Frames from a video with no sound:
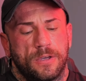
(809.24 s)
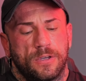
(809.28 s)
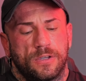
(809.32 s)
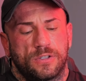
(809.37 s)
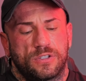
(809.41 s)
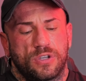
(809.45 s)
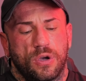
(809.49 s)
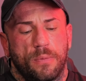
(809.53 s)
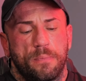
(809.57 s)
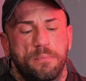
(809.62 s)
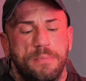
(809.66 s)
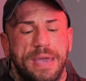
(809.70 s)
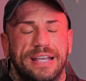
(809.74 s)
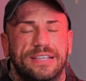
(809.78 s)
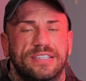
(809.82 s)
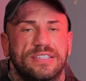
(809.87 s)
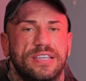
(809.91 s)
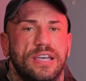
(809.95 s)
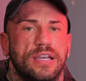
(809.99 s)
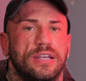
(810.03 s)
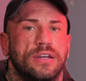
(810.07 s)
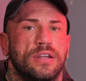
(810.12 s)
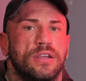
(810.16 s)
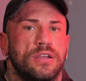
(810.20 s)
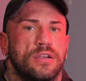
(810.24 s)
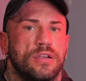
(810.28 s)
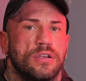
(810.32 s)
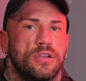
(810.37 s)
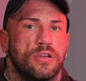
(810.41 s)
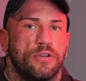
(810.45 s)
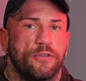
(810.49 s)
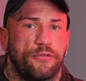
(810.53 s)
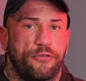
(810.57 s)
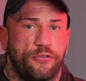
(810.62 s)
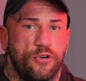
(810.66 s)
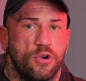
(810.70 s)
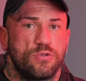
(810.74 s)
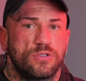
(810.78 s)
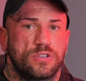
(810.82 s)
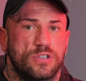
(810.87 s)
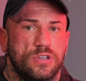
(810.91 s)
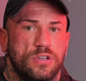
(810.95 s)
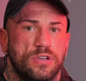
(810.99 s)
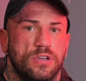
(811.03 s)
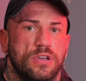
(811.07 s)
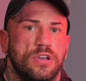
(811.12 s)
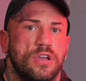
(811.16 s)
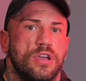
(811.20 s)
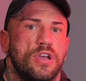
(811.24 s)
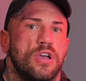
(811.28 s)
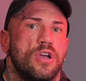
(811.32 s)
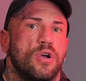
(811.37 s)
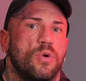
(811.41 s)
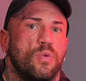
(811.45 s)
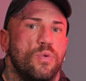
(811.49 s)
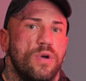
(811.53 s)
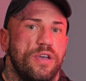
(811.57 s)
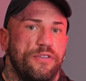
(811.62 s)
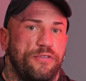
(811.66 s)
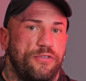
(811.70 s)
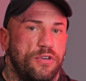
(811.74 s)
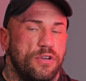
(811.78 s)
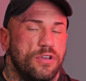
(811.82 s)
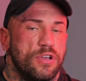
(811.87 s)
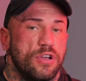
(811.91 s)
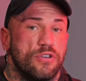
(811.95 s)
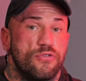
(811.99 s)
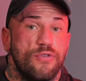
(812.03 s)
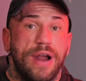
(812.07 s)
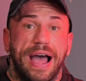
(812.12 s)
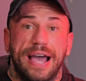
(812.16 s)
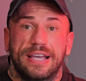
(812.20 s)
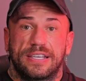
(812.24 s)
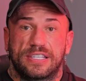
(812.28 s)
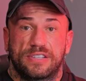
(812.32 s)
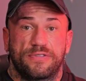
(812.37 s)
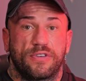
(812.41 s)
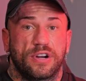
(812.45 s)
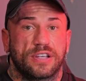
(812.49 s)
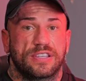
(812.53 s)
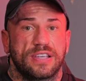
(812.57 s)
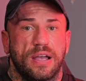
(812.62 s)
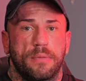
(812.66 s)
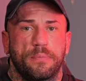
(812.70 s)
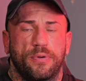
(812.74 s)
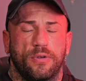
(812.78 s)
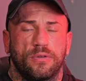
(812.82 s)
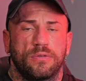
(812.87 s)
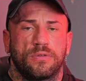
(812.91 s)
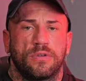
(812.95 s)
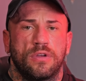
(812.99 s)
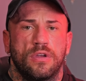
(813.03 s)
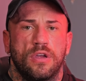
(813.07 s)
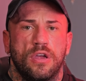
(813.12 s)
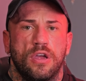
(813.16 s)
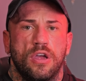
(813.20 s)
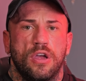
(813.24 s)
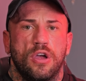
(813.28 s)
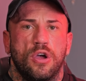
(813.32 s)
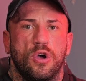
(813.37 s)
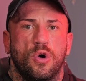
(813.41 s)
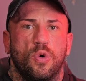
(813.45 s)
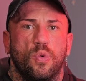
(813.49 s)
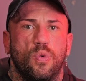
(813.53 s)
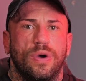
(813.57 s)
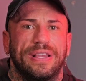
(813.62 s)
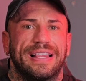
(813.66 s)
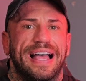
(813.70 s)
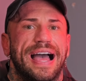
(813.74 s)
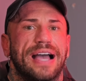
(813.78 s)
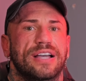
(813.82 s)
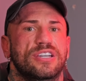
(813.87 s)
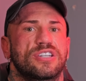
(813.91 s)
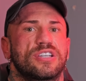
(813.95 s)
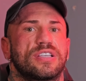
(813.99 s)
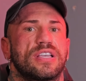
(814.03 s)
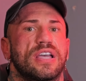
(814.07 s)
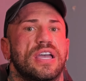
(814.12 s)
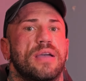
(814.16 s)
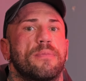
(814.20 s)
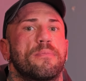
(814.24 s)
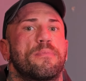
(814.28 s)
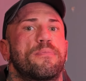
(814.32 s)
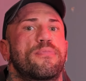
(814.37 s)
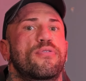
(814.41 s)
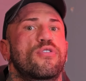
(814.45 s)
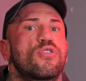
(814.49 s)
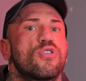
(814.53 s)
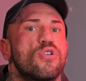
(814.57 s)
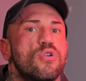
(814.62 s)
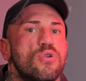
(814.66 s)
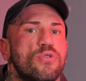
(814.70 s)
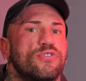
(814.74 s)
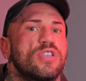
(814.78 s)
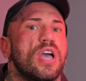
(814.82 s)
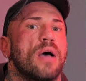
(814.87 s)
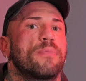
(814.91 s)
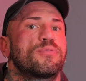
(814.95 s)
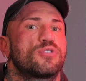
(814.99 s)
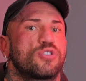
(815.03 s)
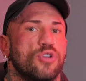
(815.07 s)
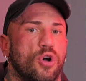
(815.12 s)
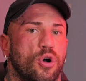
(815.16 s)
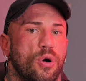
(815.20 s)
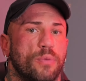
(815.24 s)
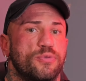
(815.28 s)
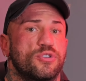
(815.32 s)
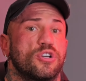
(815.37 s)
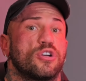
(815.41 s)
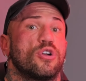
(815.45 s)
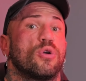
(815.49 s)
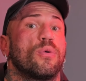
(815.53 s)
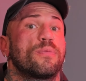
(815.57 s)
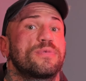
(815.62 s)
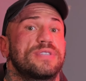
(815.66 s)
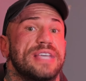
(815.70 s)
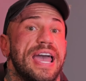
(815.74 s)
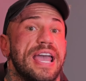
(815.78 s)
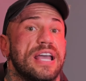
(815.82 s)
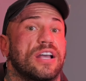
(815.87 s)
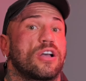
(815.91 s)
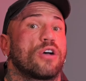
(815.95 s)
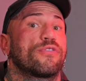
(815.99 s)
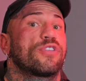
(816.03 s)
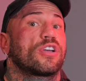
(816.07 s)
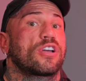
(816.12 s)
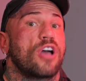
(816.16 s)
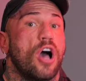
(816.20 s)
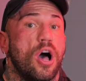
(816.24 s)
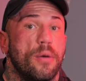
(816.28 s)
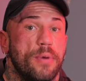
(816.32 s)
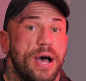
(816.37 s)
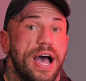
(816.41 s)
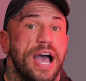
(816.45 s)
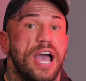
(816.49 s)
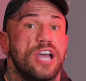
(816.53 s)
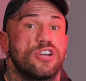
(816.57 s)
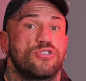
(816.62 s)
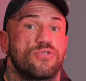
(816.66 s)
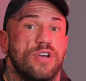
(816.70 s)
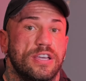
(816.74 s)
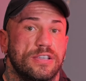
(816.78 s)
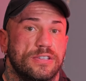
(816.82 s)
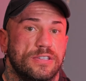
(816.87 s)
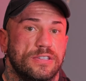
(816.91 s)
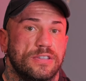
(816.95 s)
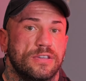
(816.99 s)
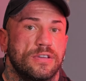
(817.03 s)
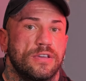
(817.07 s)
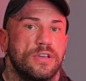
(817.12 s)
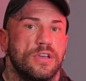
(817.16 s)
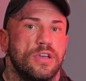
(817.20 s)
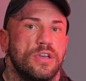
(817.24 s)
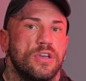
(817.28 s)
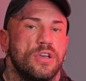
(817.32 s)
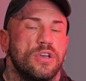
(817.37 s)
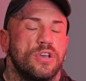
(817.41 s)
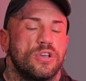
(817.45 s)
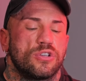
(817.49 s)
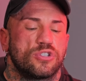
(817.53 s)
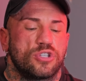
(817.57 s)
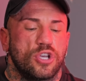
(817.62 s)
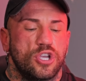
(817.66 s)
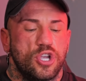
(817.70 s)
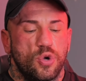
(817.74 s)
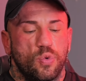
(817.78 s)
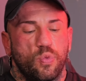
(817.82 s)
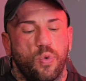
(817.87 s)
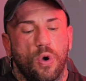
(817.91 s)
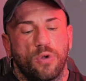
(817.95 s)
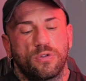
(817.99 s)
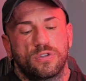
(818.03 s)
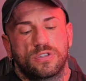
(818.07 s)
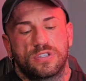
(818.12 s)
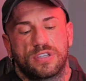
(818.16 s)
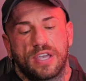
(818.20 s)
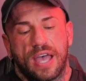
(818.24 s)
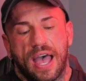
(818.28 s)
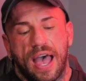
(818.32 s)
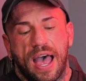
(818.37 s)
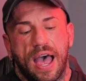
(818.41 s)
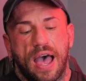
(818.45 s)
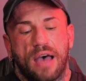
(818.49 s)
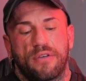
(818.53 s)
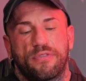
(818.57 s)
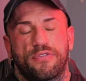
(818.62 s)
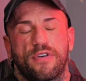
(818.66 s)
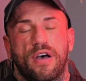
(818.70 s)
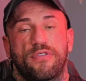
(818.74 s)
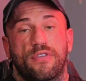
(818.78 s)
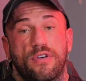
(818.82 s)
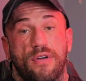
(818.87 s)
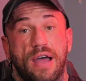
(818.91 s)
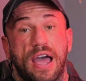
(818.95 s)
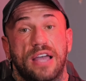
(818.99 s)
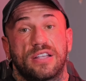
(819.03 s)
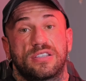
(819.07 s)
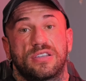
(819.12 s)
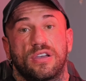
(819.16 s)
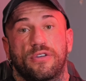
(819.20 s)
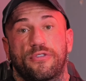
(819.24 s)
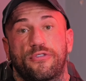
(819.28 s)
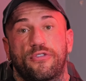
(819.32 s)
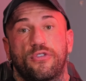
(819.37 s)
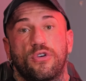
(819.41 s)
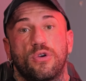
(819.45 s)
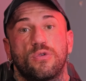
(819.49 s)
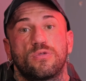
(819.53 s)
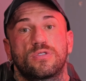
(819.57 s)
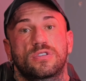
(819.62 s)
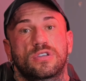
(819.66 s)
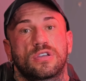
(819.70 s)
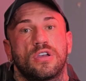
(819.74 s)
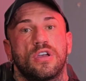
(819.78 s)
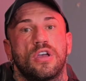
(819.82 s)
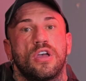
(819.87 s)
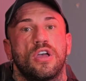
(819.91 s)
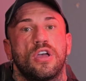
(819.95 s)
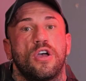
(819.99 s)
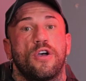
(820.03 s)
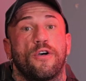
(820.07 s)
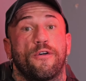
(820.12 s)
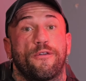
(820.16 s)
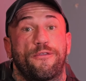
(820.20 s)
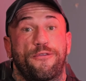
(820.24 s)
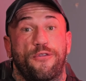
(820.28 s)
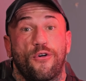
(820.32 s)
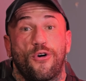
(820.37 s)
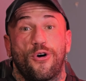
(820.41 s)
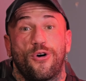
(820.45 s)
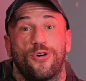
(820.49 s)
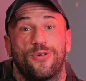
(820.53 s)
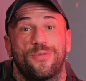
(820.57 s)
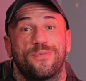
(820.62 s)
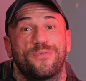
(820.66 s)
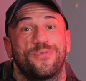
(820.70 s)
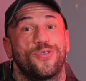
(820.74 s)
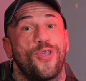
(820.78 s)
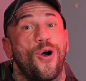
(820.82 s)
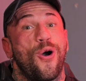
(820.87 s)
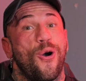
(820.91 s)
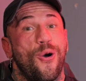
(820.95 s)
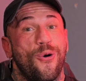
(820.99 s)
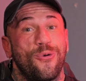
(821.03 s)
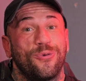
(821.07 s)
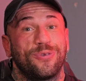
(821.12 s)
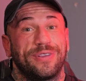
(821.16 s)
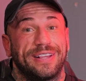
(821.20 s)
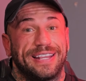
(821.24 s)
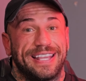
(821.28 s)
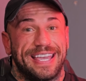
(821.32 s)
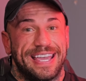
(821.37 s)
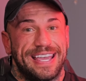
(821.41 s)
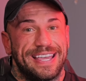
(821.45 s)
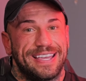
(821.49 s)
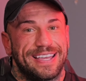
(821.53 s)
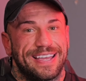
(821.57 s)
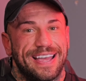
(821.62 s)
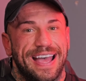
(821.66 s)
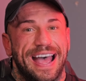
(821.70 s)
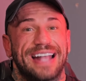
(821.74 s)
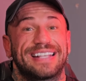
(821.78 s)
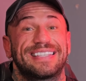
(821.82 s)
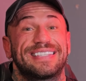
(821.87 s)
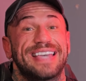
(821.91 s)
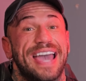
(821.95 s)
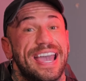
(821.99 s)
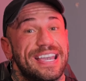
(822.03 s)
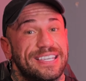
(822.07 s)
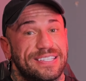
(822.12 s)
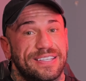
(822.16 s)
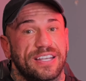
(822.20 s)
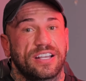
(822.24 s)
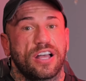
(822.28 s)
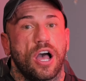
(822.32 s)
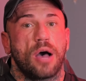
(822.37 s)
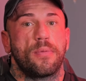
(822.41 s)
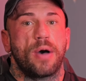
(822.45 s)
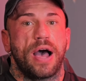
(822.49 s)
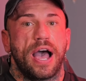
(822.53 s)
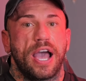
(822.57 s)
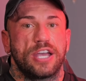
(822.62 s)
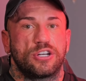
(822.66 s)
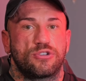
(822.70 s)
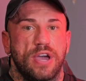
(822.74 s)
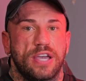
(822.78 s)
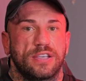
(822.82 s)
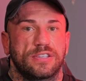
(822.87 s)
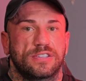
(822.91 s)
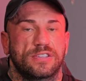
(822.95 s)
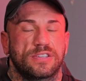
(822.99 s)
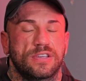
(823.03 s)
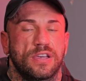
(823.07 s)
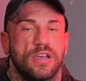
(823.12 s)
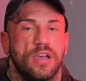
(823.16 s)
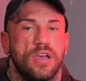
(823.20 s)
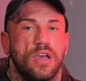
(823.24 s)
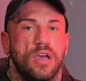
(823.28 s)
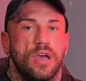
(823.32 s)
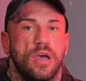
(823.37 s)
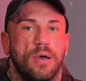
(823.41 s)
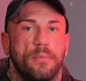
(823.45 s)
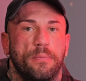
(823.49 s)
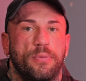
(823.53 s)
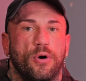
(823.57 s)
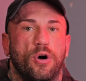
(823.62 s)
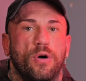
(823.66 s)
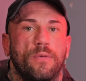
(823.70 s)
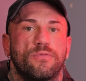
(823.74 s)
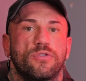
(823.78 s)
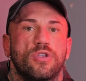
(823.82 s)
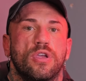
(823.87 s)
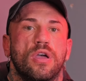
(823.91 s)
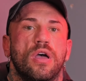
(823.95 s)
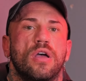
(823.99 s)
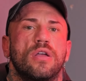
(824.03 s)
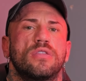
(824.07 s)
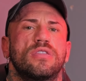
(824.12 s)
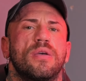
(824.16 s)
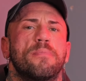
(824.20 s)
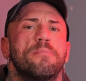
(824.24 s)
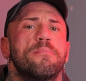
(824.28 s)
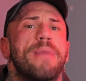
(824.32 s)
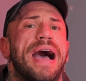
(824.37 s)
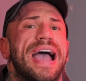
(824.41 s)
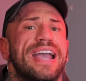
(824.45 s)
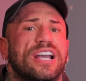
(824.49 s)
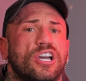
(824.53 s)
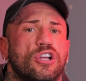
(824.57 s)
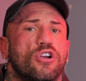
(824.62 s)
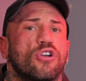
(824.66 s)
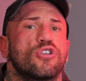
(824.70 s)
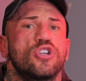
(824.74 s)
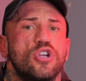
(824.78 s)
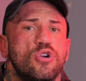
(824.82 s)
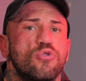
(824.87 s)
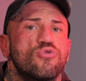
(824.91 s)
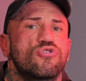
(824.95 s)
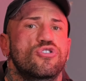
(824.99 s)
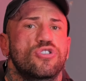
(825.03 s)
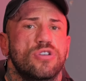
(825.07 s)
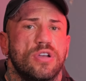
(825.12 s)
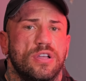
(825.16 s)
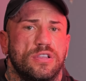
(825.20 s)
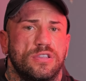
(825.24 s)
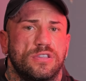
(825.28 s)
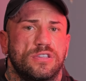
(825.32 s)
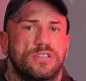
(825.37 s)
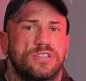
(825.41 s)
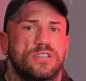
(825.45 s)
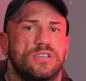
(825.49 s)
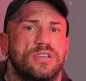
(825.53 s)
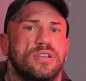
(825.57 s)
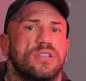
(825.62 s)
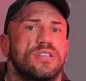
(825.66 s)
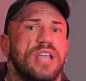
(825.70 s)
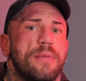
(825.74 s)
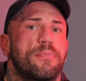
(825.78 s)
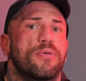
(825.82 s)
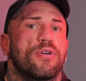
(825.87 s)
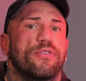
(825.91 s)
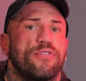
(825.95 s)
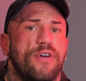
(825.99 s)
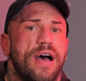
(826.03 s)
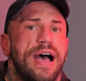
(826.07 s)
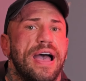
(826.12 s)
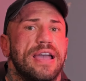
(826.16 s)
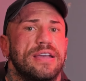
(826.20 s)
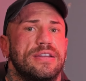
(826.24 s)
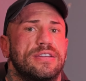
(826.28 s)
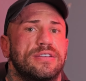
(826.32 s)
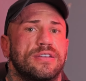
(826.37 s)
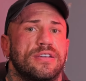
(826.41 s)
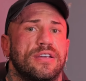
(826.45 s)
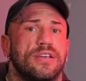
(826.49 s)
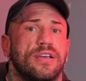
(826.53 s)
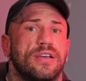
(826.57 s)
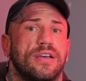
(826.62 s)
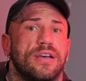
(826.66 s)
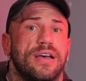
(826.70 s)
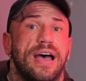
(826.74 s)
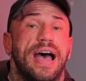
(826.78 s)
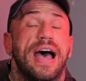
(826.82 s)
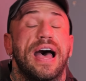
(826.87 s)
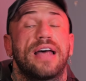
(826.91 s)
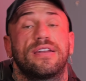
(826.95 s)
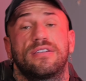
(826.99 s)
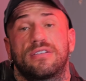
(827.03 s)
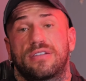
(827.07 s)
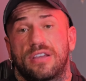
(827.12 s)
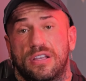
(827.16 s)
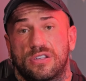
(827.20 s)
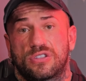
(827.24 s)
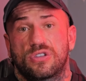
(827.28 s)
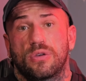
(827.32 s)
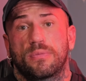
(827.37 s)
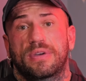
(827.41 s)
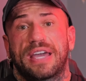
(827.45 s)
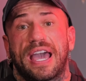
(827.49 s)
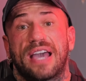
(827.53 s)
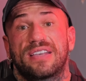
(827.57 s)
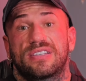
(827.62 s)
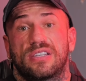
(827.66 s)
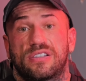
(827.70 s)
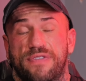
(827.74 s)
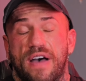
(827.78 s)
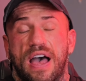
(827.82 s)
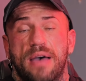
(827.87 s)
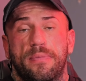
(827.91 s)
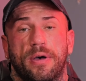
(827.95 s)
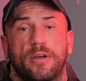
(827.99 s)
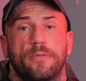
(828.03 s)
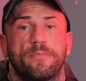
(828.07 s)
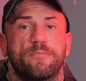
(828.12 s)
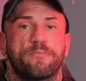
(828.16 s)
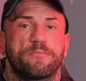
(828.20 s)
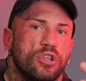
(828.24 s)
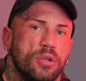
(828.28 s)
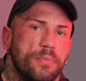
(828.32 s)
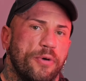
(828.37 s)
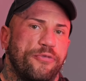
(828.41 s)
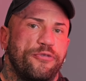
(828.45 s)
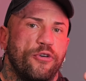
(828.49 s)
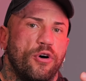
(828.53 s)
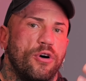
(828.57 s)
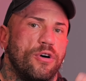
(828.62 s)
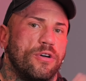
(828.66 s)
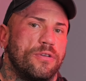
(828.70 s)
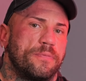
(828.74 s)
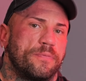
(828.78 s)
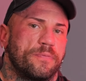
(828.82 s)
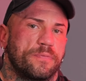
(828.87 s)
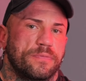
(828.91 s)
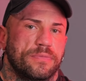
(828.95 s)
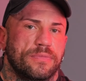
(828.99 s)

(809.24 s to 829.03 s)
So mixing fruit with rice, for example, will actually improve the absorption uptake of the carbohydrates. So you want to have a variety of fruit for not only a tasty carbohydrates, but the micronutrients they provide, and in some cases fiber. Number 4,